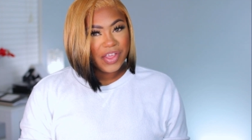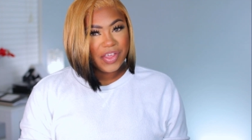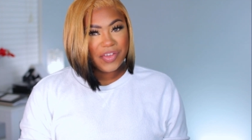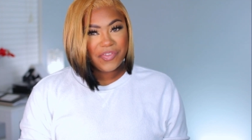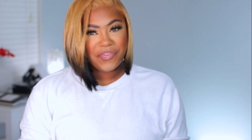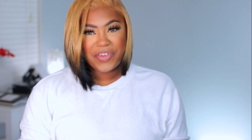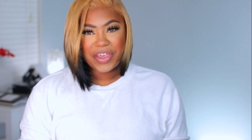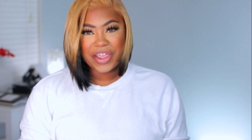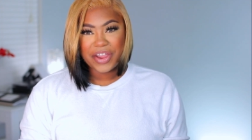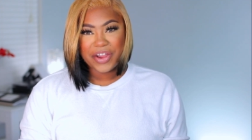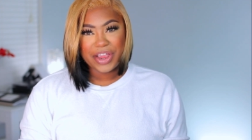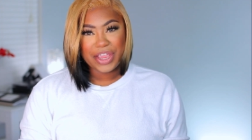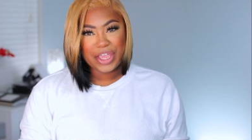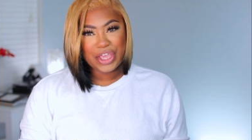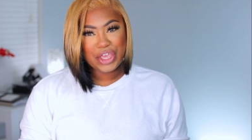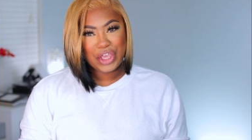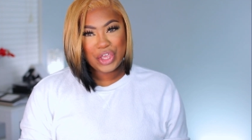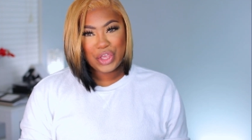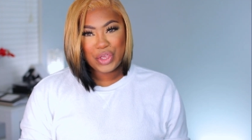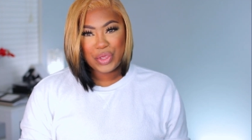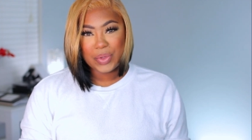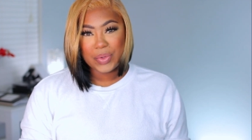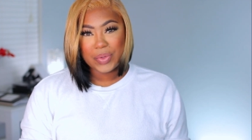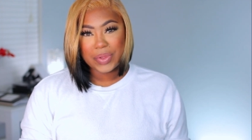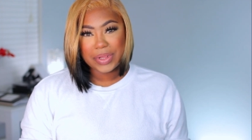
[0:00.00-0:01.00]
very
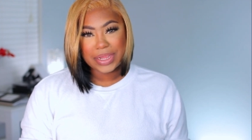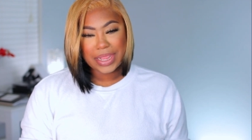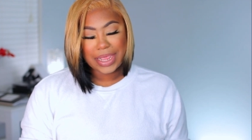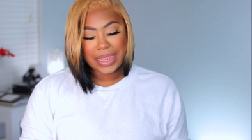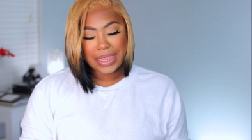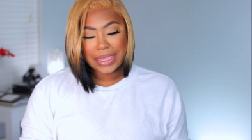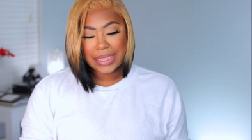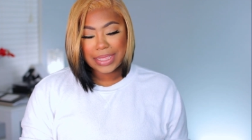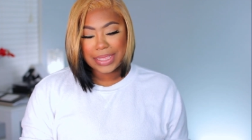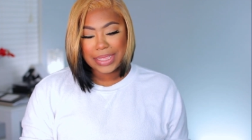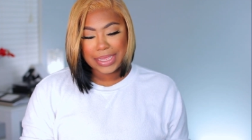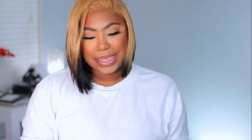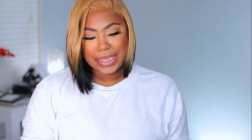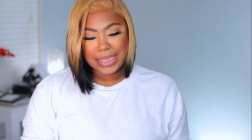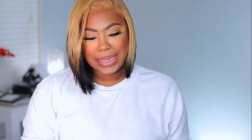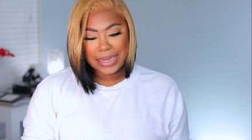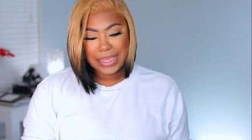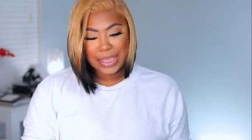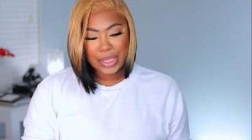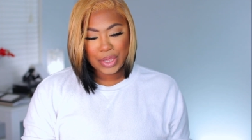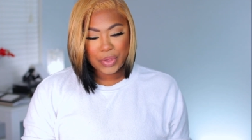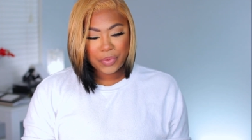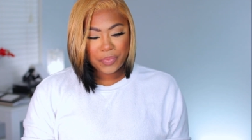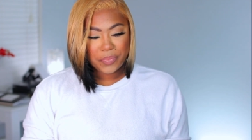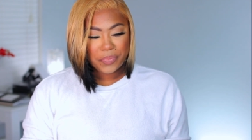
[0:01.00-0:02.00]
cute like
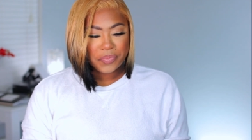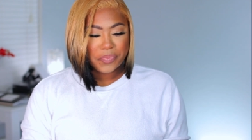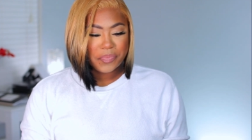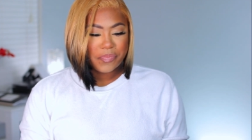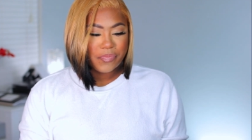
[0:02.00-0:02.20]
honey